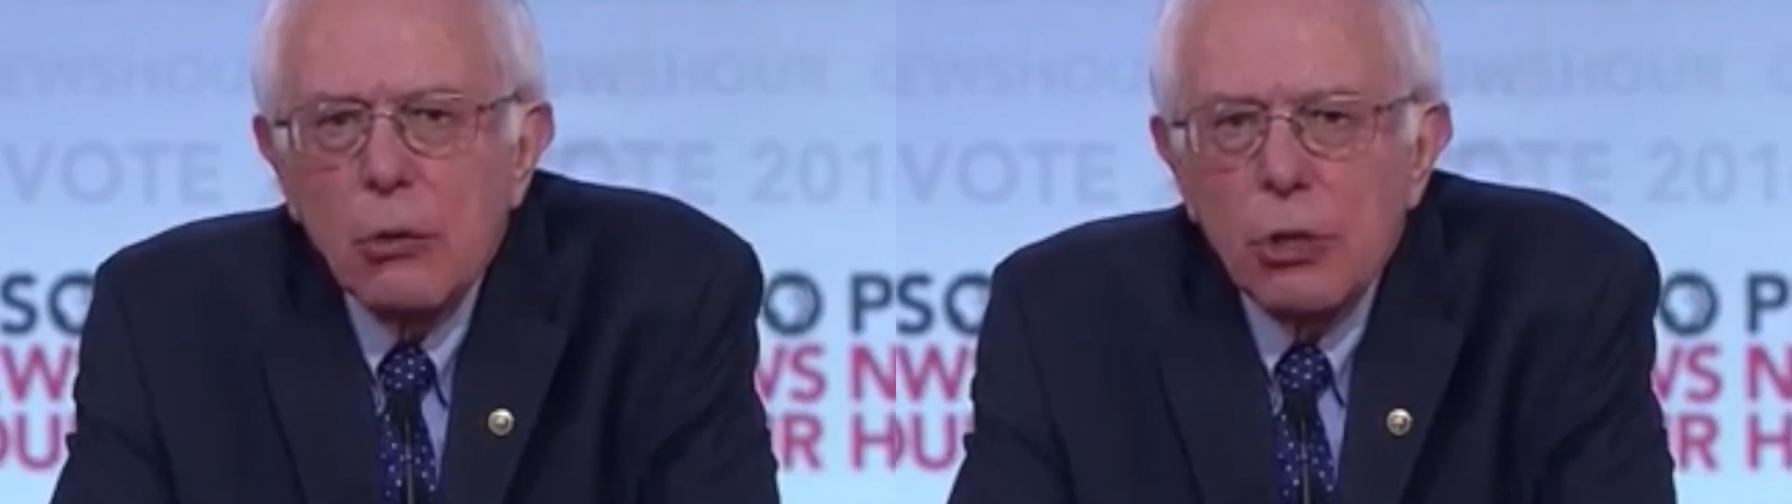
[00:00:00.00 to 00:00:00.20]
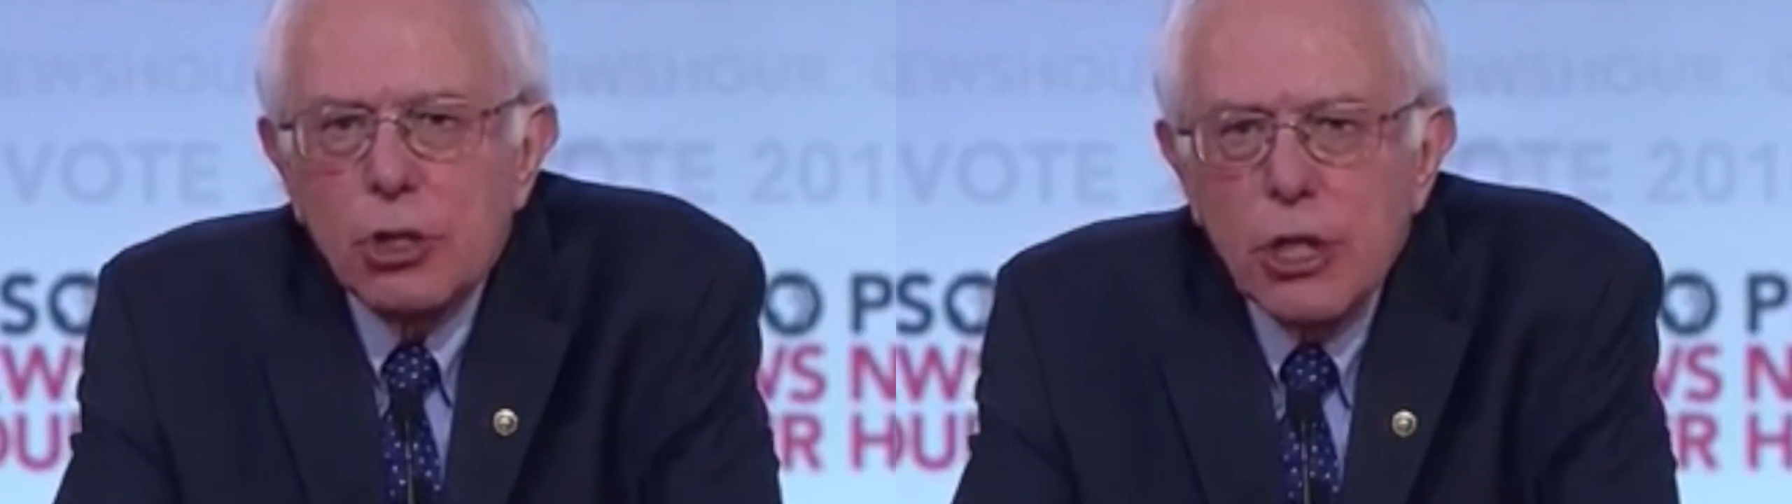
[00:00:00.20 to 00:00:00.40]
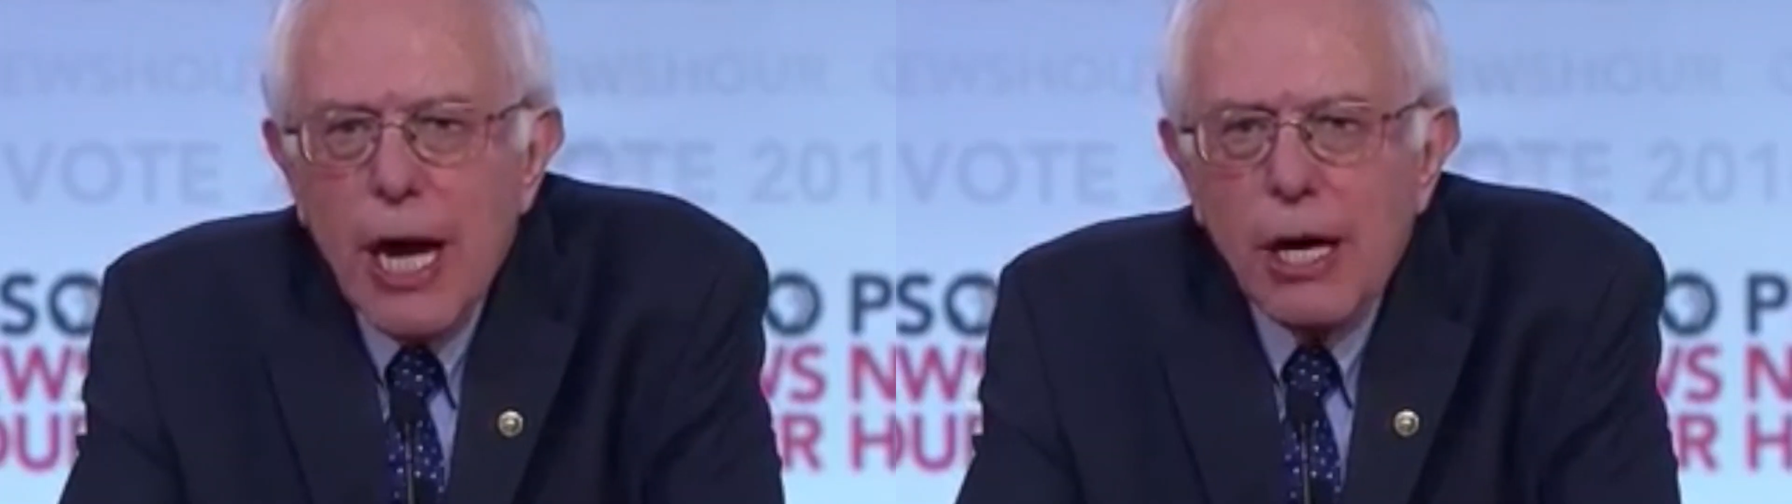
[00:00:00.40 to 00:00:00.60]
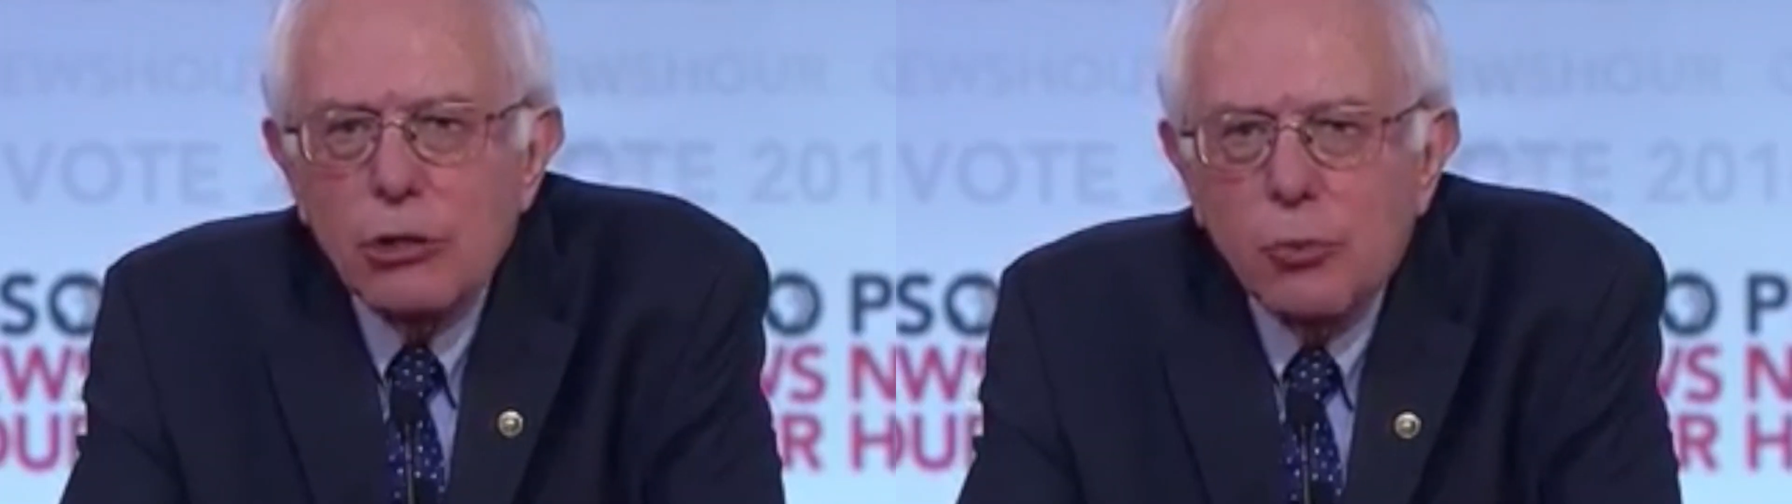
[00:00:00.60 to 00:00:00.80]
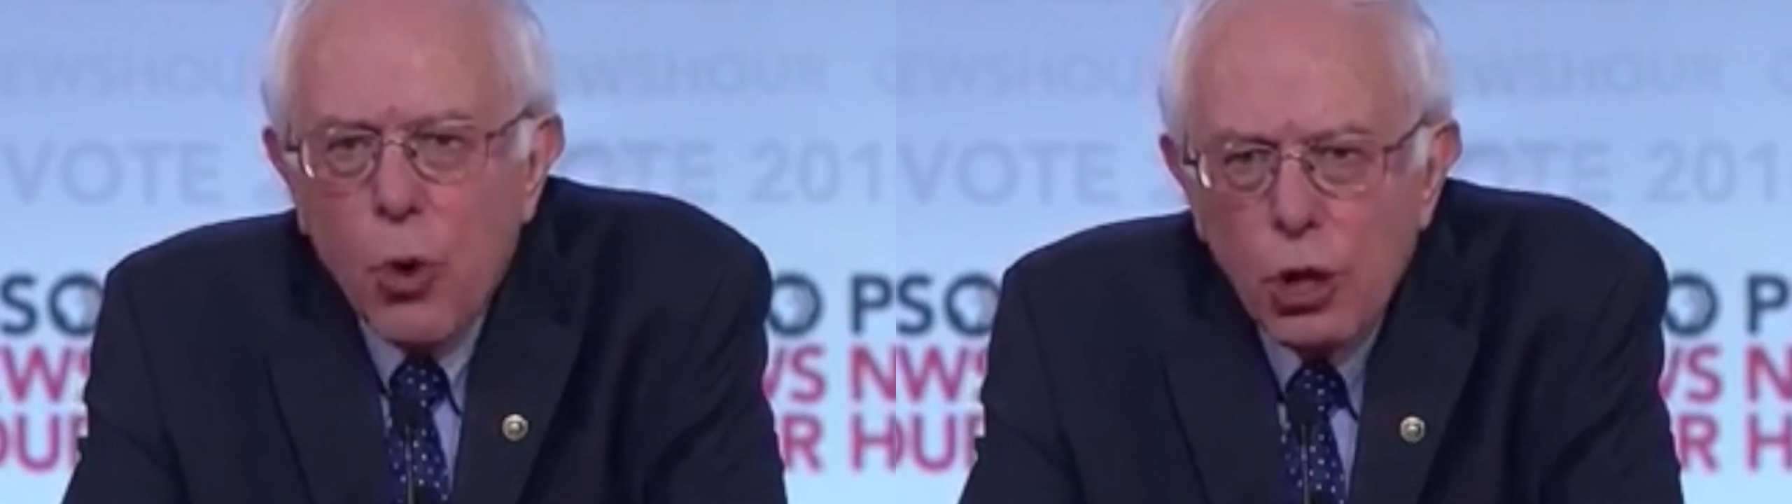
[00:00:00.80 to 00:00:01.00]
which
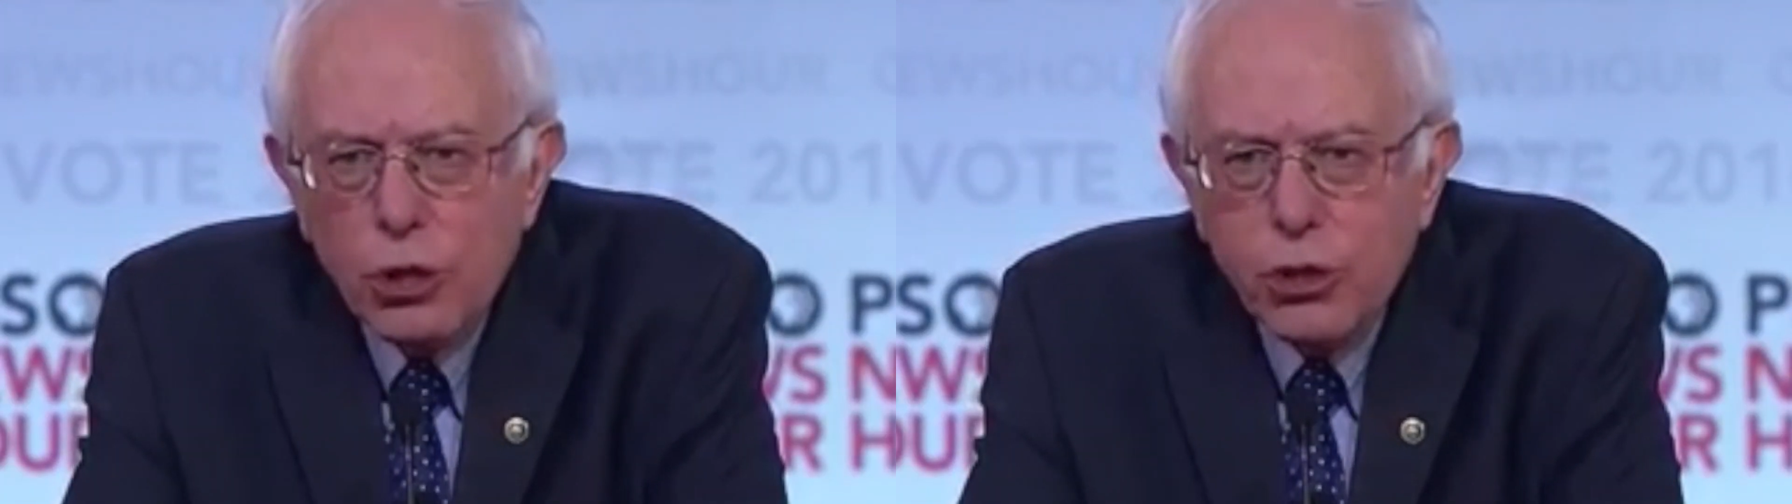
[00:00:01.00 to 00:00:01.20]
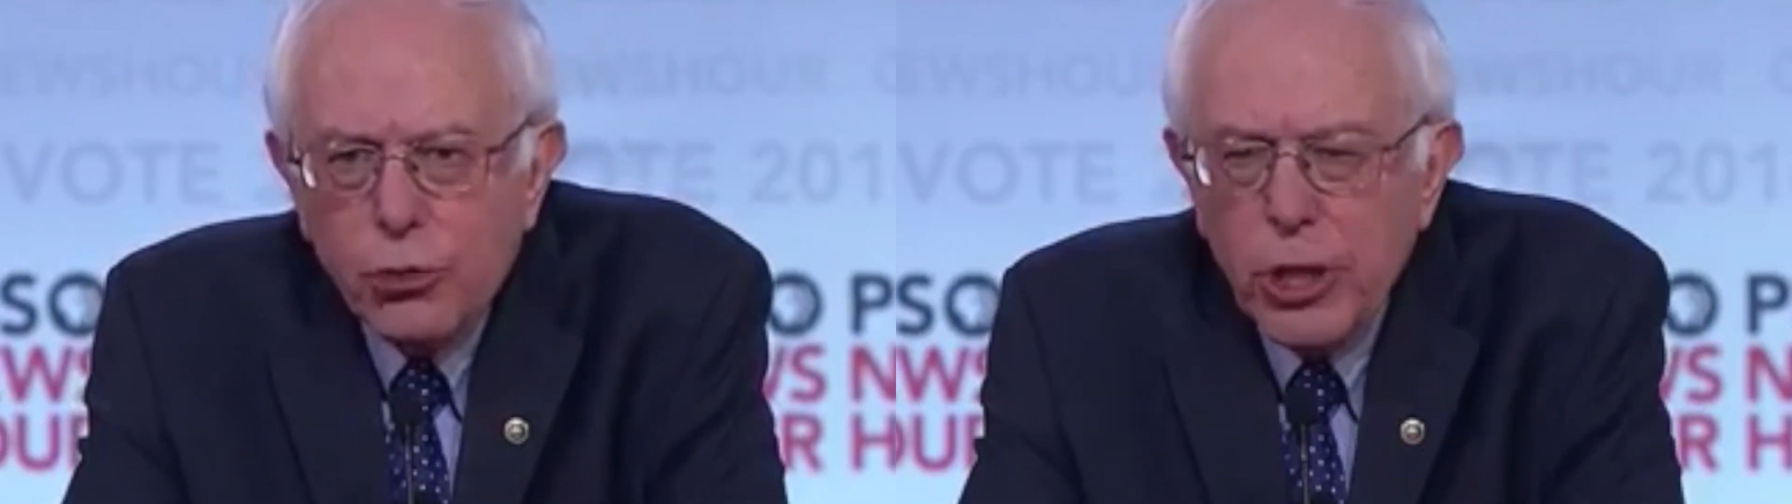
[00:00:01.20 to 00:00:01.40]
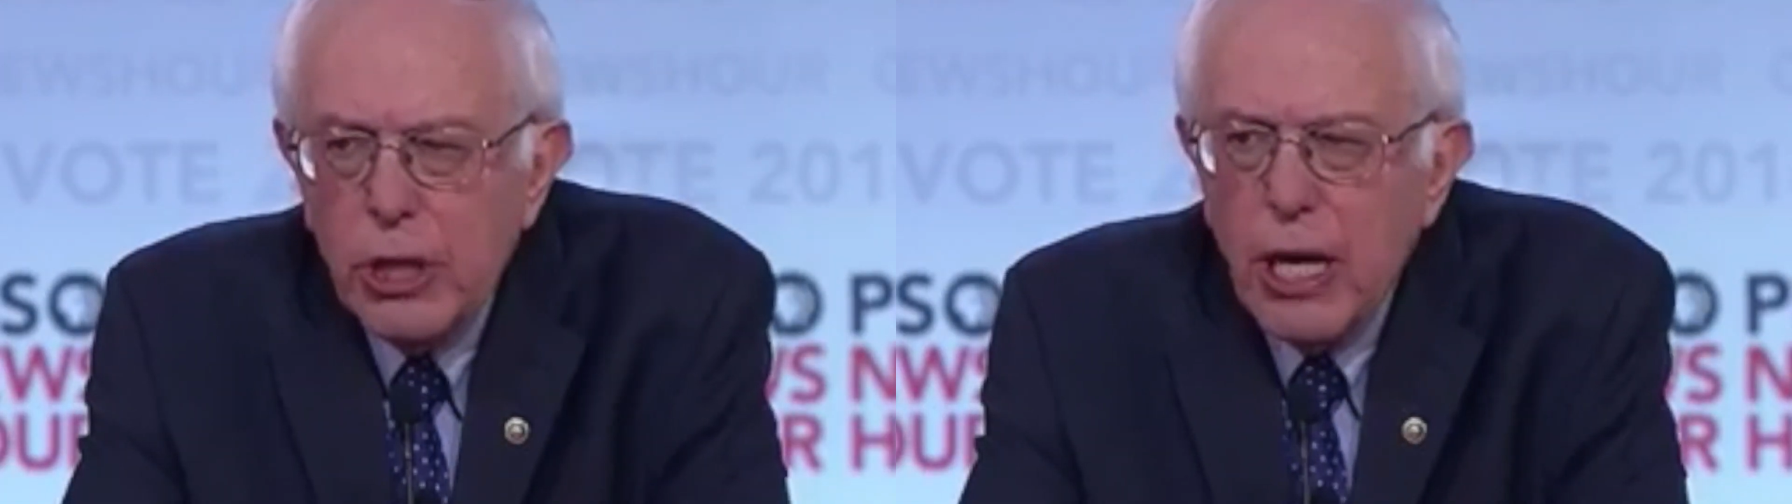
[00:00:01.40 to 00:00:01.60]
allows Wall Street